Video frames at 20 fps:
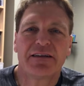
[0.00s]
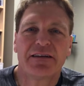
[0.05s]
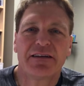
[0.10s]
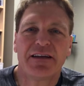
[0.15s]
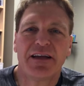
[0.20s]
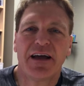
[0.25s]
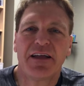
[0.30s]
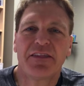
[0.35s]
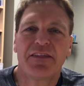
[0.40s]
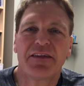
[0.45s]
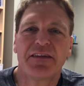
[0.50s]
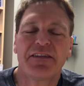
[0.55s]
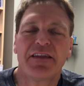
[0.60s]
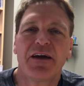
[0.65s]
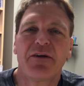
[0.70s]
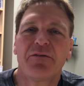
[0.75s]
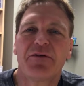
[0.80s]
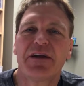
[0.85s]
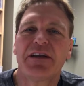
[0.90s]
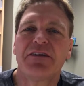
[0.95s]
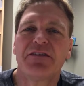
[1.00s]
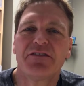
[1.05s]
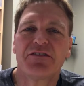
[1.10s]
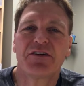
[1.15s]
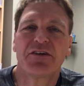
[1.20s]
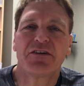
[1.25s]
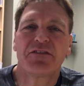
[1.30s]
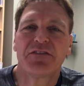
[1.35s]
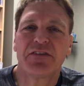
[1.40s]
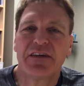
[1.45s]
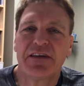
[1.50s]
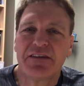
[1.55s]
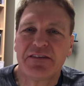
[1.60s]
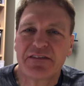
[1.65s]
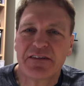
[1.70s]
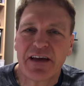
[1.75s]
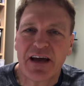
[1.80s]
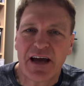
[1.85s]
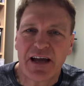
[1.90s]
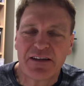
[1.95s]
Nothing that we deserve, these
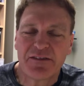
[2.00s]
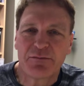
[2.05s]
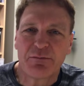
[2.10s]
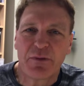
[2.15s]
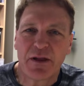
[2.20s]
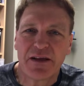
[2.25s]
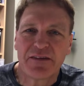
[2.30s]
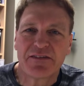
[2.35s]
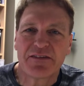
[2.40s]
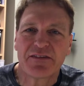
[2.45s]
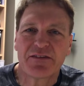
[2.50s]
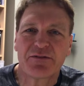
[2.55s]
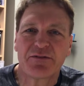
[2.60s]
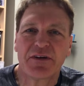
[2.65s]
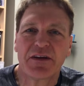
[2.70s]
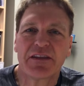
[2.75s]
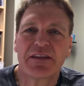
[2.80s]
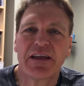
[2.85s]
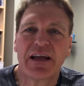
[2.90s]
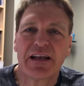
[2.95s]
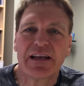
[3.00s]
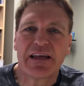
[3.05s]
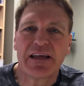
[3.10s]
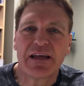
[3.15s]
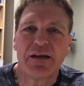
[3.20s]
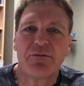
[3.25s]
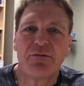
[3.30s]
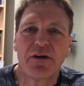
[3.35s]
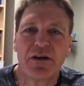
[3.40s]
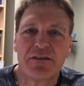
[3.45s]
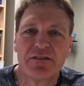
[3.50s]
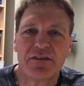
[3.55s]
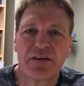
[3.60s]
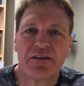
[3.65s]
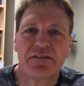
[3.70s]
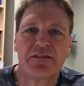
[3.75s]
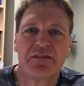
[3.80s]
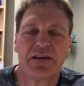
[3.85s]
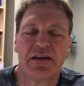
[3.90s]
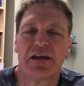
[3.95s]
God has blessed us with, and He wants
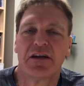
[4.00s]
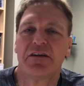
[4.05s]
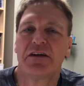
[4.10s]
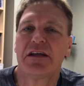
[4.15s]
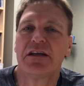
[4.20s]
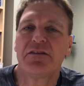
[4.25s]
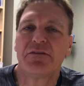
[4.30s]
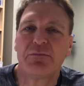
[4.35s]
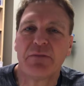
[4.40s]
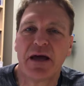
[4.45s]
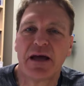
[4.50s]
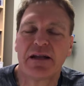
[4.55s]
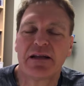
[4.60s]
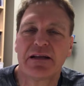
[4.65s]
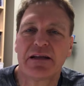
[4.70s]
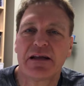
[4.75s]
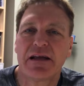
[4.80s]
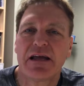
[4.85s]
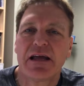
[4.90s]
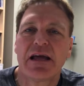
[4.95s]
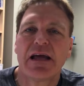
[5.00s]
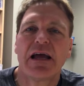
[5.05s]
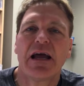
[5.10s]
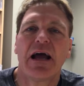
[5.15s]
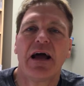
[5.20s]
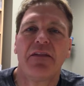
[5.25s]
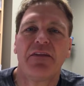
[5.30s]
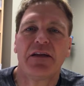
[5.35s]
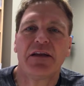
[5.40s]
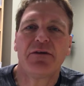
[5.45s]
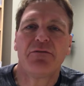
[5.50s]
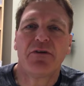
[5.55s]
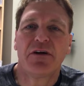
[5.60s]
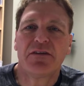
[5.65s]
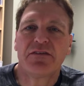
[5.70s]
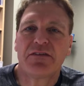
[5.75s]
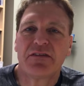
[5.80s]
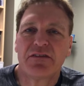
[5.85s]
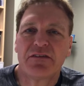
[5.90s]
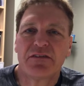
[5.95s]
us to get our needs met, and then He
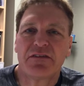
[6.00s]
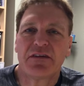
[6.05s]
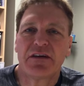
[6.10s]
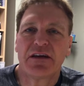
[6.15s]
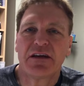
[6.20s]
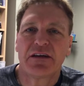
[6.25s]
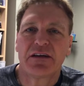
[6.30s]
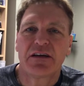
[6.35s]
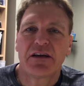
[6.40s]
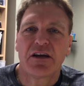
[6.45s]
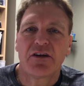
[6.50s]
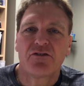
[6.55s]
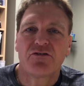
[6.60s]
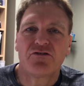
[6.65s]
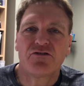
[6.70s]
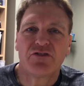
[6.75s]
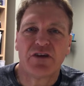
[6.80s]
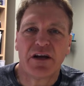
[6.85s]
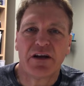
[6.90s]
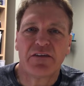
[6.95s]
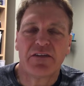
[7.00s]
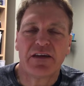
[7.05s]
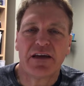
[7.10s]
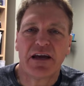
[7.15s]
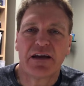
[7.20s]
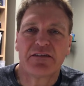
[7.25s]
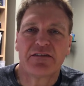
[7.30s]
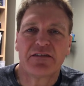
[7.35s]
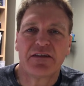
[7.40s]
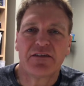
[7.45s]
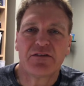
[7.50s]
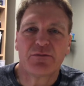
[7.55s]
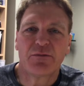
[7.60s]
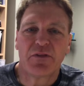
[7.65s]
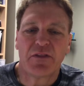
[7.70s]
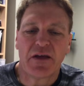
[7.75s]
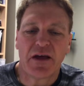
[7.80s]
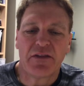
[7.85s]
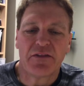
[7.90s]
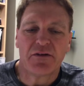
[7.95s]
wants us to share the excess
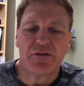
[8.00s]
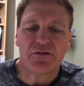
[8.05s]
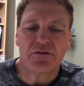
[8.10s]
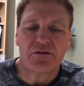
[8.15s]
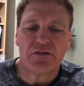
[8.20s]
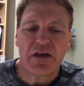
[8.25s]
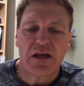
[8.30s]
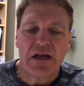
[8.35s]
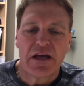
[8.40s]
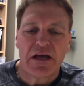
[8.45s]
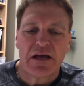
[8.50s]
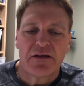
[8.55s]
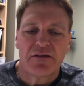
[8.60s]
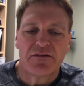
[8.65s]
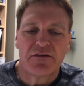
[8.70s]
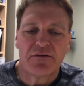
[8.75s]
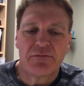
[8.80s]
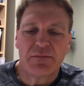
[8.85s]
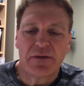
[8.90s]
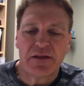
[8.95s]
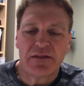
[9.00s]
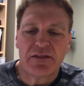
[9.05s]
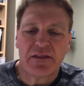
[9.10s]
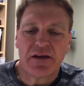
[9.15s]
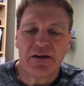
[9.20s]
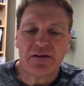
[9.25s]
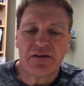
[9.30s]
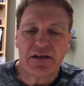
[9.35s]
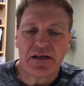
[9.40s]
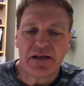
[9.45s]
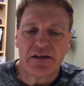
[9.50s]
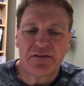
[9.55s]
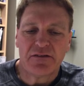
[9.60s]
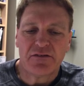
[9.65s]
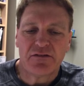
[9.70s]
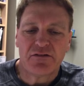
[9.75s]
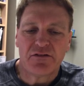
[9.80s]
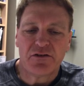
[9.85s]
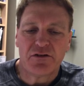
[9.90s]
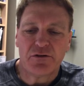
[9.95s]
with others to meet their needs
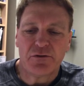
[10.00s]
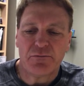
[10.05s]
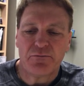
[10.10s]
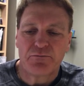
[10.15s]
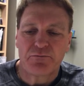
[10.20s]
too.